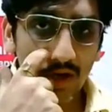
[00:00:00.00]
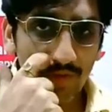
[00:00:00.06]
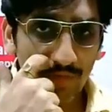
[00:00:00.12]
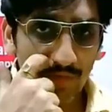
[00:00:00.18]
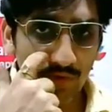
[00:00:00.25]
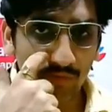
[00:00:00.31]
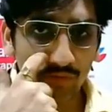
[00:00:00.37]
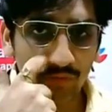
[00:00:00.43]

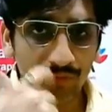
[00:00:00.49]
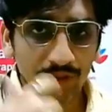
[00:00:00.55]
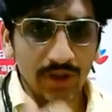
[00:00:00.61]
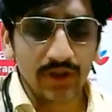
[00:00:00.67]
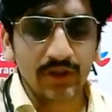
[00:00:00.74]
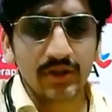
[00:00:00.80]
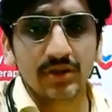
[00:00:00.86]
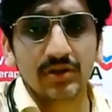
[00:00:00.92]
For
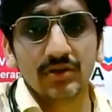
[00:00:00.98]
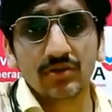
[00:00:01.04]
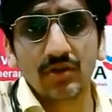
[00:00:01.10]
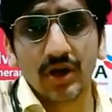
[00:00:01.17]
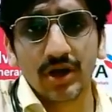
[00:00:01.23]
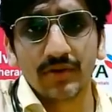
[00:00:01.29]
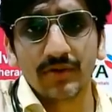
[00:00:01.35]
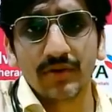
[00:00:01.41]
women who
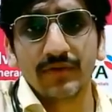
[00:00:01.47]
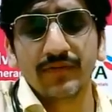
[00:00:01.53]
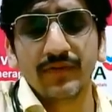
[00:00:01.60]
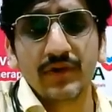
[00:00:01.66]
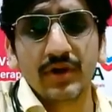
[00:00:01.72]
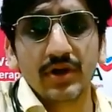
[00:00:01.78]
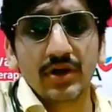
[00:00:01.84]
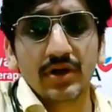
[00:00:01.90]
are above
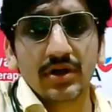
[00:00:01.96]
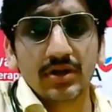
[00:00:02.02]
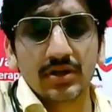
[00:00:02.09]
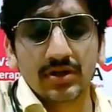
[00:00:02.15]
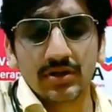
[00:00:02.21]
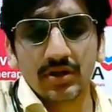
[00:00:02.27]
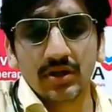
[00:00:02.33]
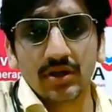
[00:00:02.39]

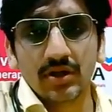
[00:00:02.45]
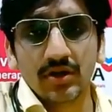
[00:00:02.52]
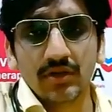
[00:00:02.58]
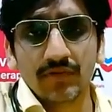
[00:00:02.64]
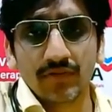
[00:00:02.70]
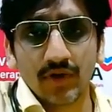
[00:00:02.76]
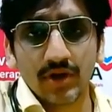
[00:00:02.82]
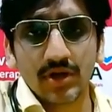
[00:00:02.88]

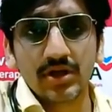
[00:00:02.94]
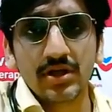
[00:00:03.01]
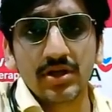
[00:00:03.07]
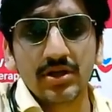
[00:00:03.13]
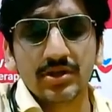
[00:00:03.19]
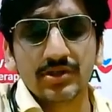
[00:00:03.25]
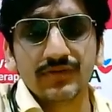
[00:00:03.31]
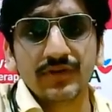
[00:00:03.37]
40
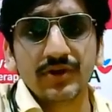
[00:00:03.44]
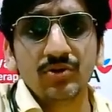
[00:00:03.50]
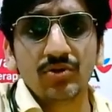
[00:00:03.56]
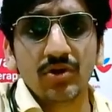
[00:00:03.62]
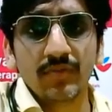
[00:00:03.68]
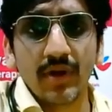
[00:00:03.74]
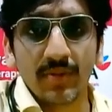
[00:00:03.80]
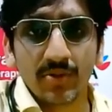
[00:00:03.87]
years, we do
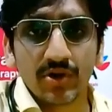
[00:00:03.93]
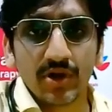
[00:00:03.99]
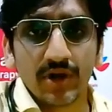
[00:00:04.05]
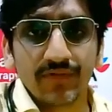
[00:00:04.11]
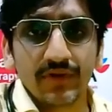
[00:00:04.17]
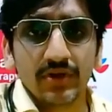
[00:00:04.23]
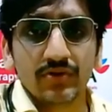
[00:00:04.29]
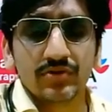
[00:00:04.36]
a
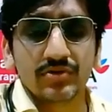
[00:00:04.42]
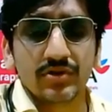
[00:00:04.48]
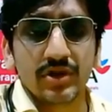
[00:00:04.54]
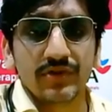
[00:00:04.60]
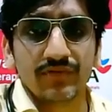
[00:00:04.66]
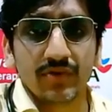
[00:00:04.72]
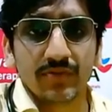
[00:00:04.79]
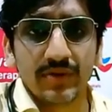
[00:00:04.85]
mammography to
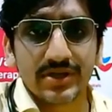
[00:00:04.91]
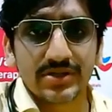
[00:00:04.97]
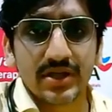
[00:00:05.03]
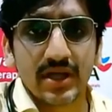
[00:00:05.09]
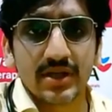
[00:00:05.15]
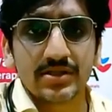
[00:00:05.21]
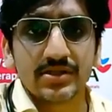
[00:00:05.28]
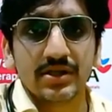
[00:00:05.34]
screen for breast
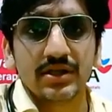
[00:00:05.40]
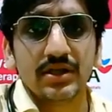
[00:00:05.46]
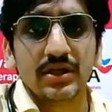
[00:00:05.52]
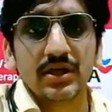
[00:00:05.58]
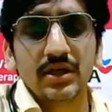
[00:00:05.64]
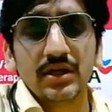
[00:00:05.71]
cancer.